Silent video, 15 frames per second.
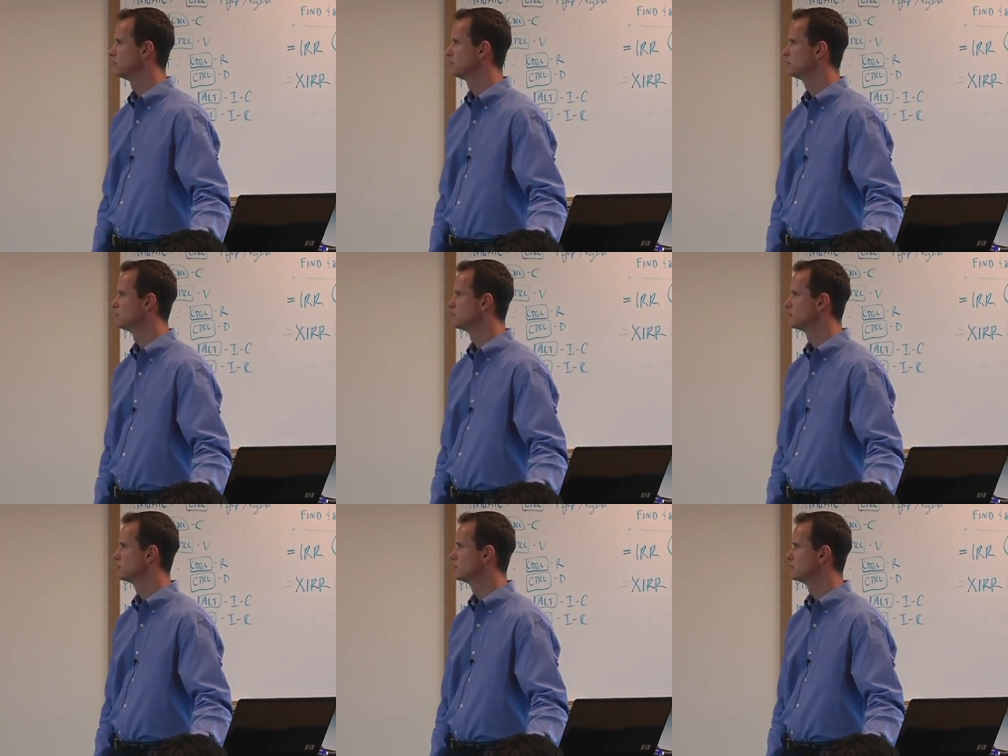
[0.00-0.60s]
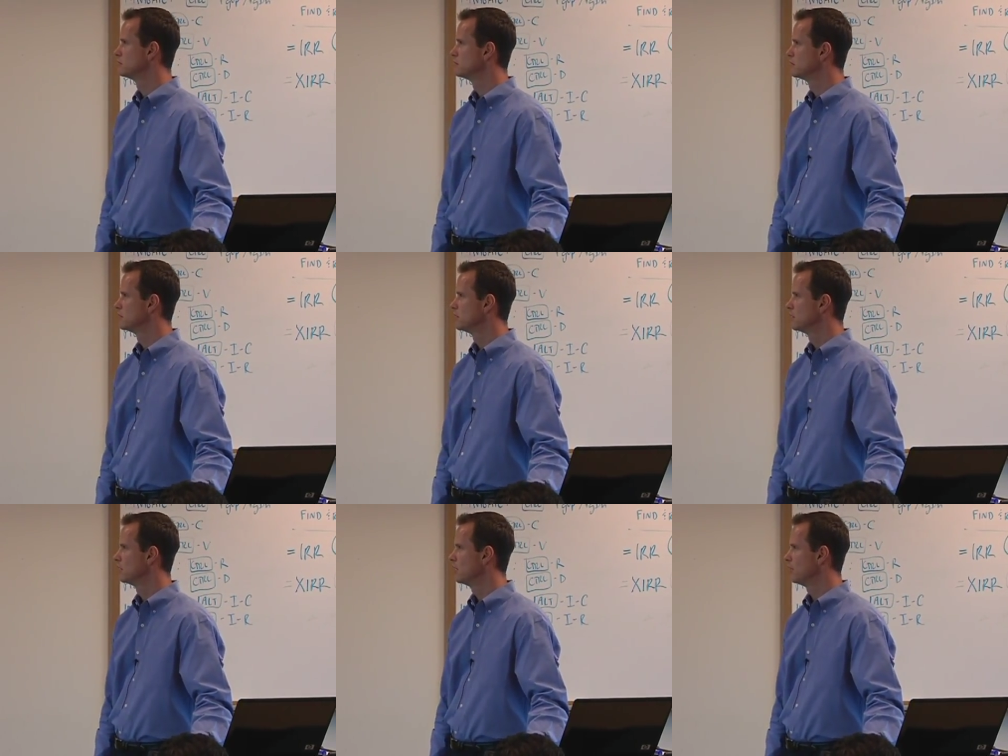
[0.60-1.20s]

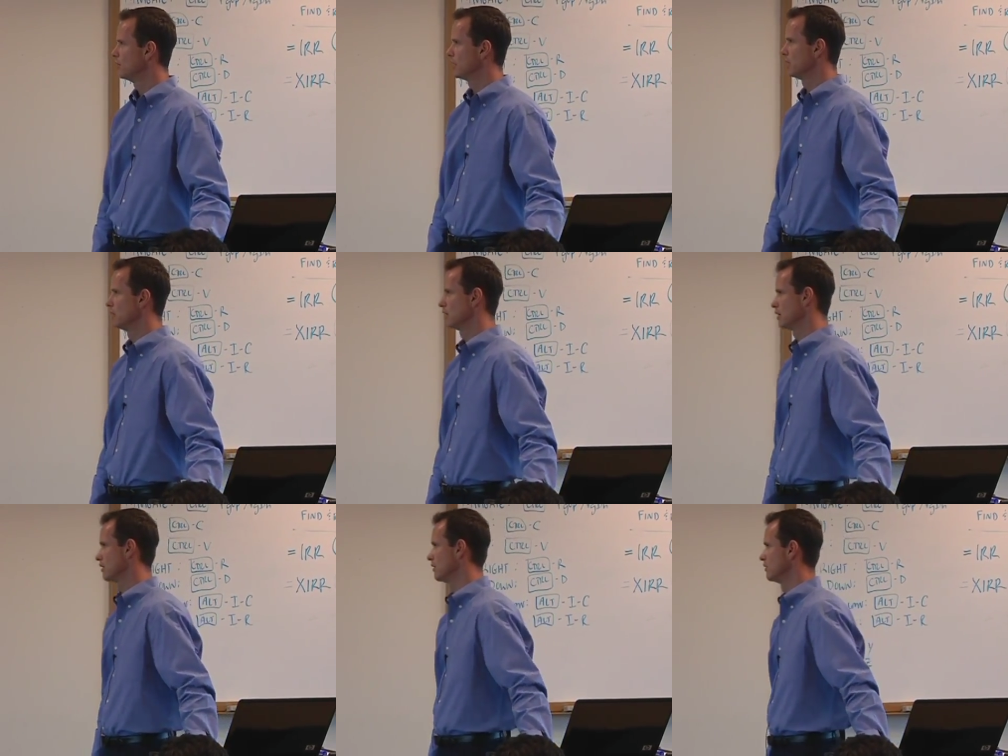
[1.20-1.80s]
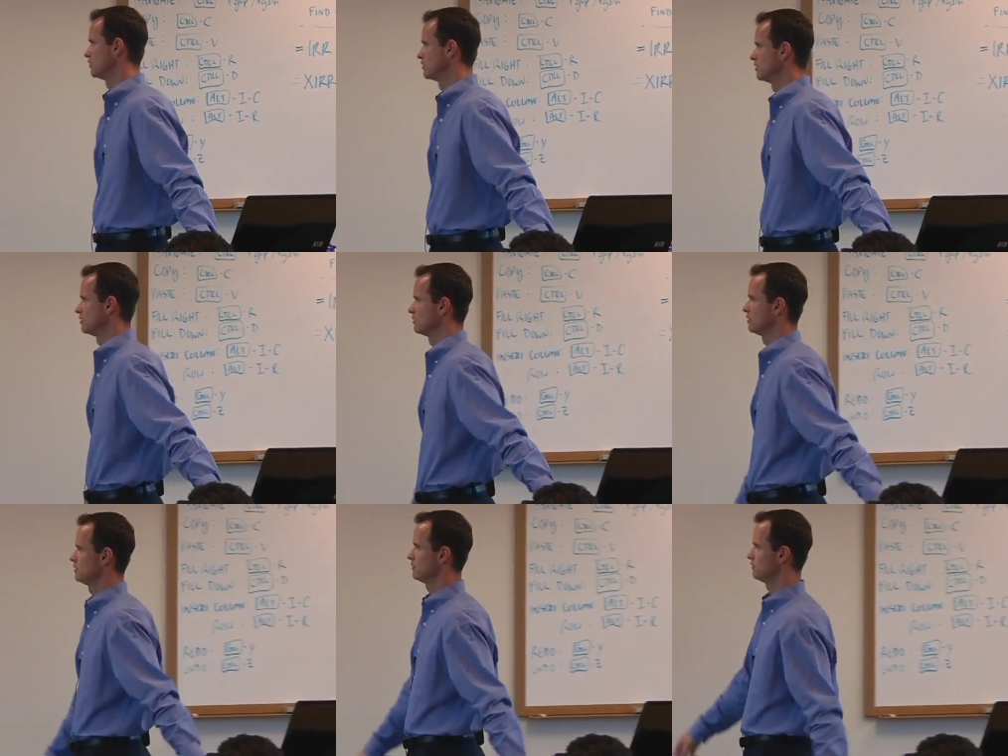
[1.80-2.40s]
And we can look at those as, uh,
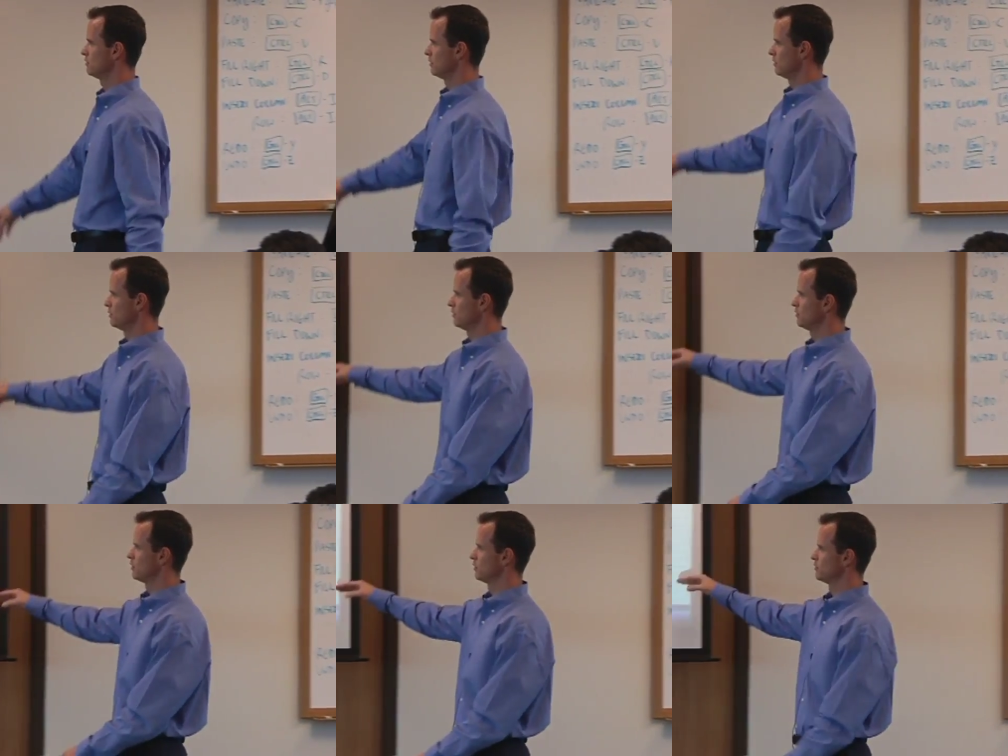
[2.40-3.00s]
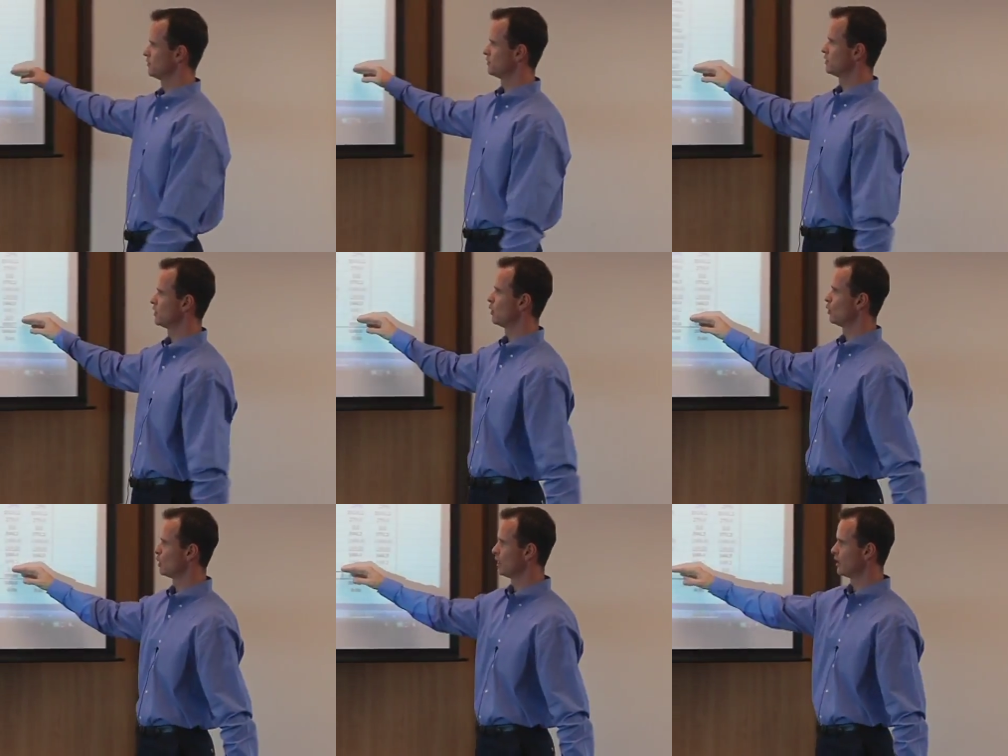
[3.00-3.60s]
you know, in terms of
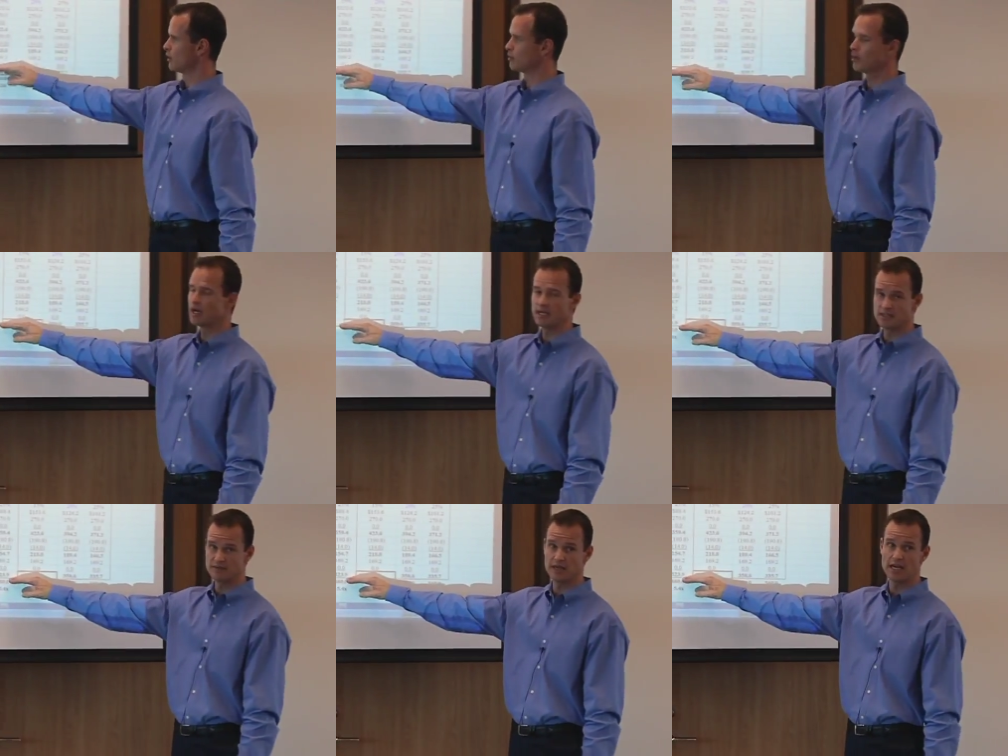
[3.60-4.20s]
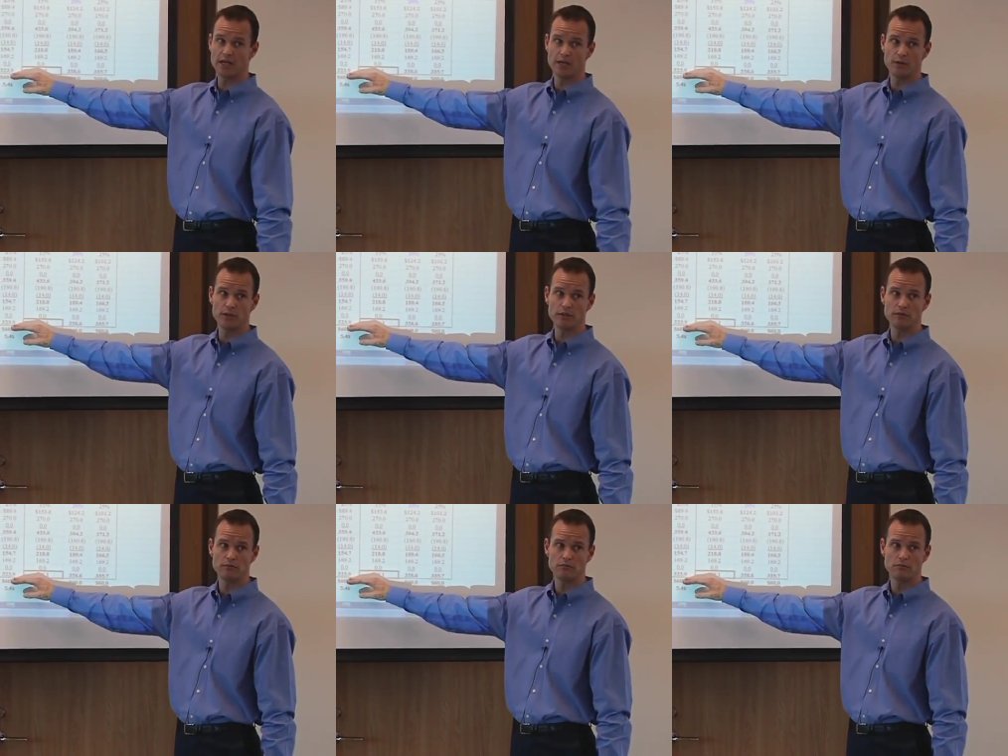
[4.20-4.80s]
total enterprise value
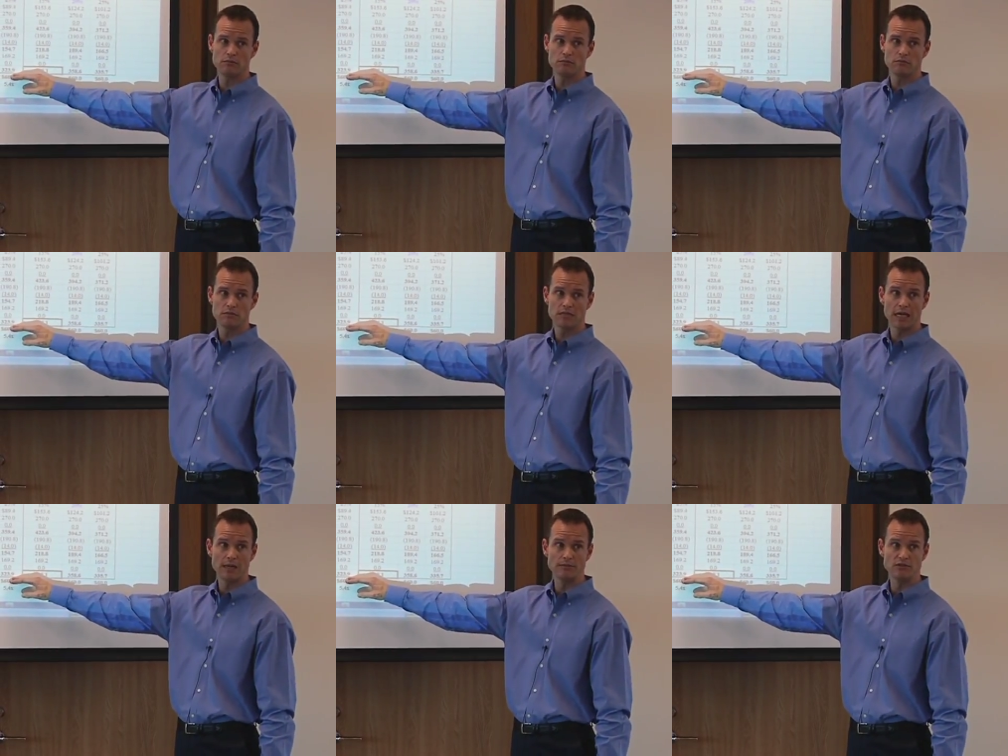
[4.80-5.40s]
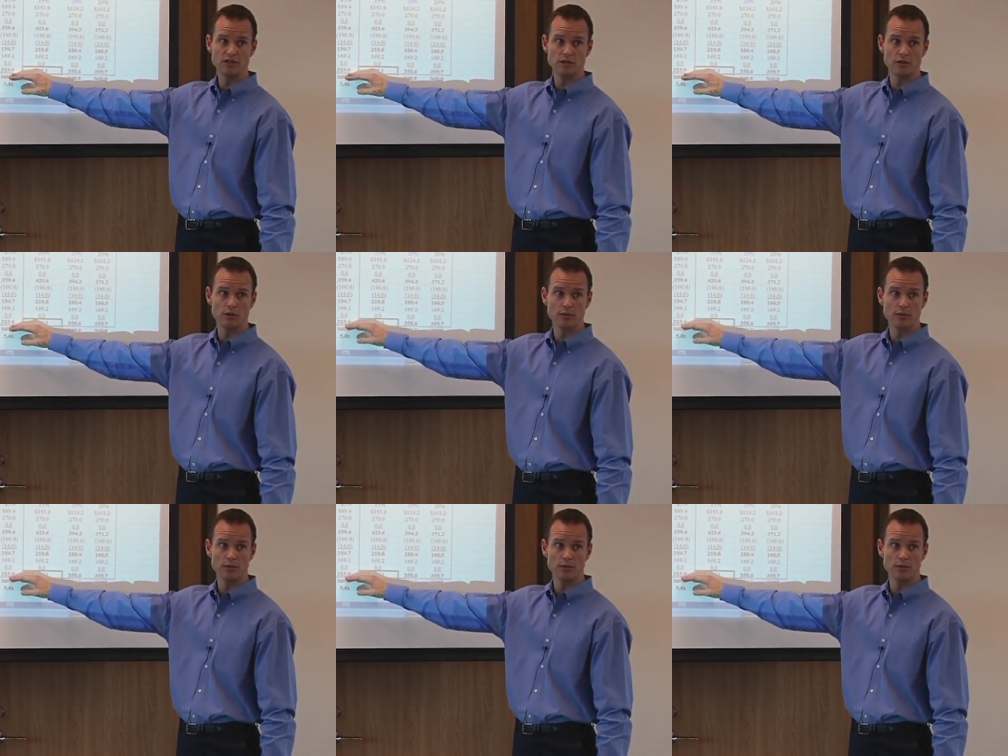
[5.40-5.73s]
at time zero.